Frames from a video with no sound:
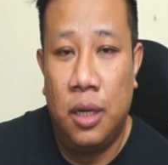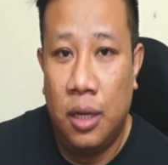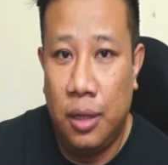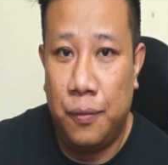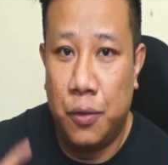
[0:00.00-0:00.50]

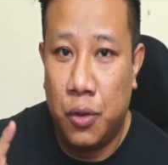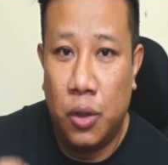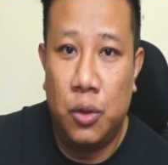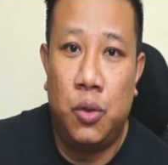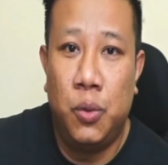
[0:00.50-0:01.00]
If you
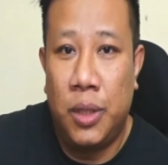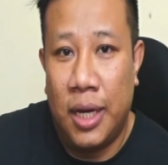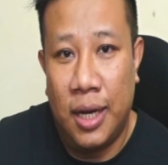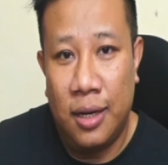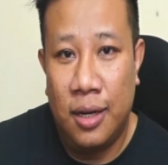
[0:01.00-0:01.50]
don't do
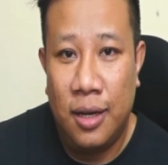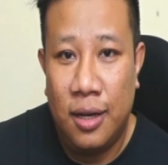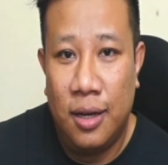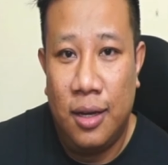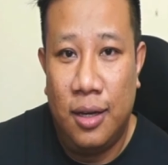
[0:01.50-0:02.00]
that,
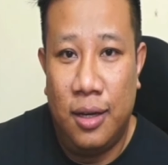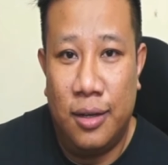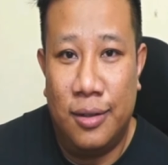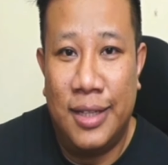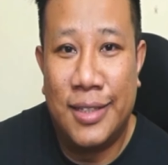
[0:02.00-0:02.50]
you
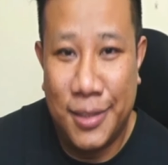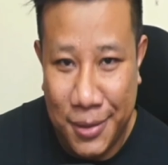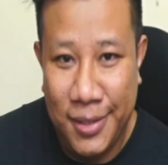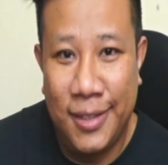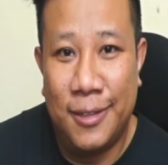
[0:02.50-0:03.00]
know, that's a
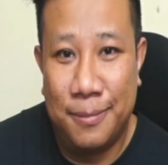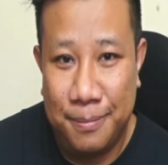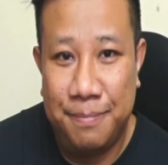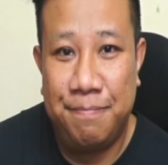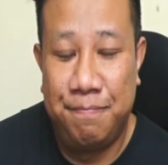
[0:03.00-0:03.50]
sin,
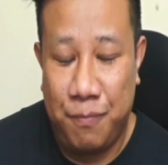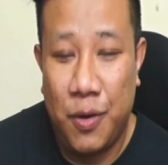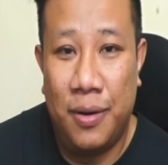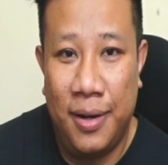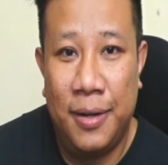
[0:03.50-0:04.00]

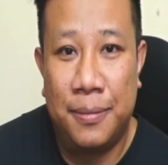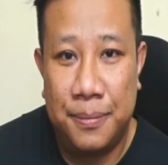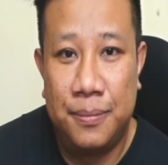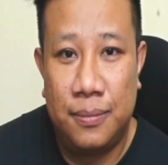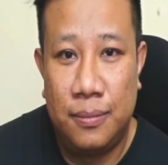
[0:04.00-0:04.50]
right?
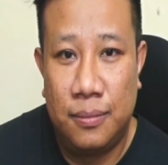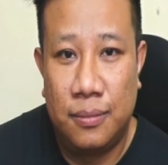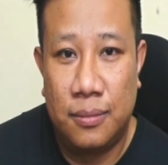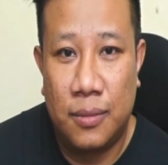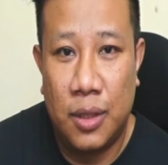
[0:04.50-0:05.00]

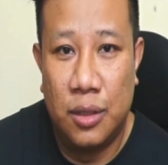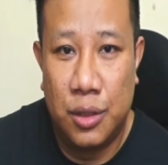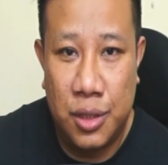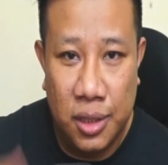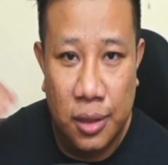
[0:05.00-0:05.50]

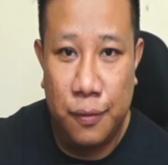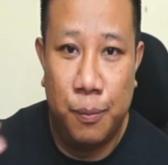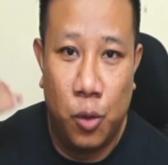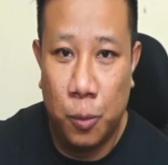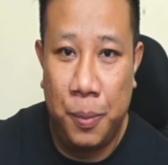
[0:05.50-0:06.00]
Serve
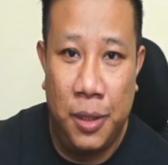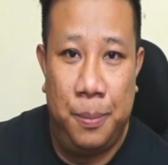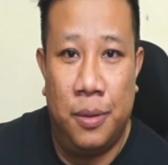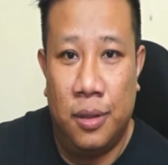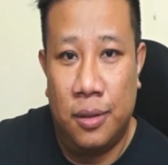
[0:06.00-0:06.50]
more
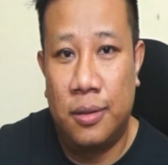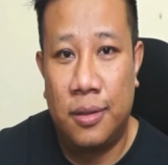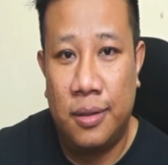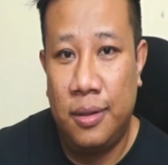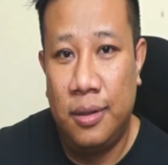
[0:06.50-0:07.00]
people.
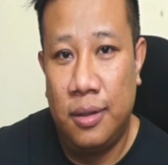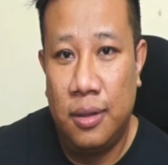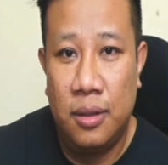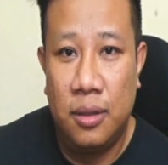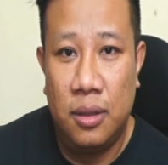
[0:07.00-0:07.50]

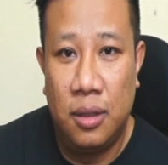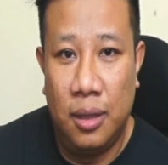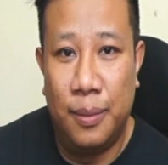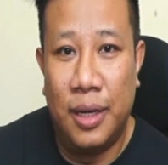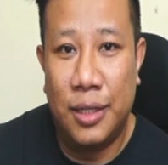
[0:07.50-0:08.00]

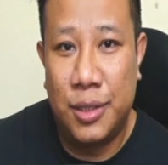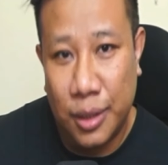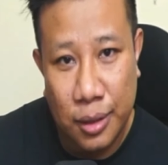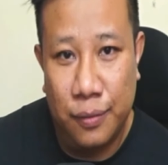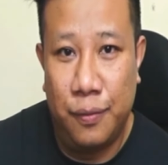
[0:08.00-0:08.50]
Even I
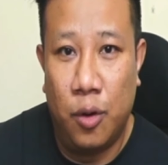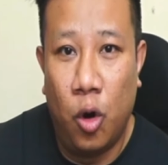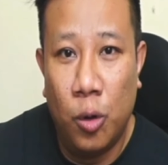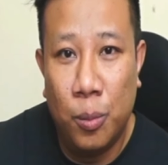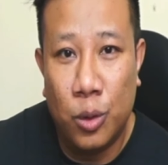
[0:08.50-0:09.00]
serve
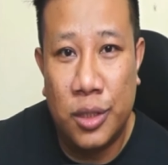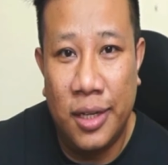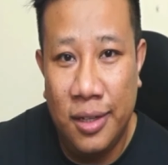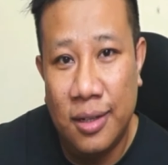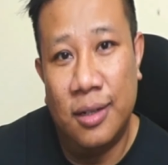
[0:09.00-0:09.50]
almost a
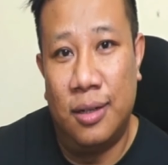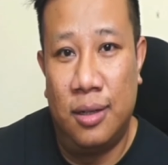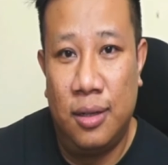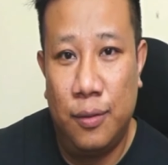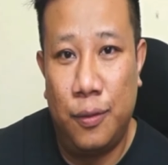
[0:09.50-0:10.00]
year
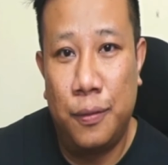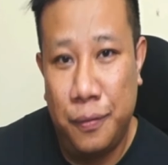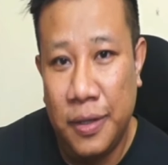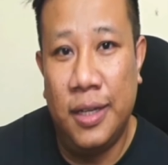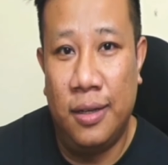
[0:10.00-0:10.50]
for
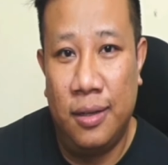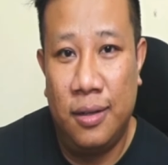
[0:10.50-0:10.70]
free.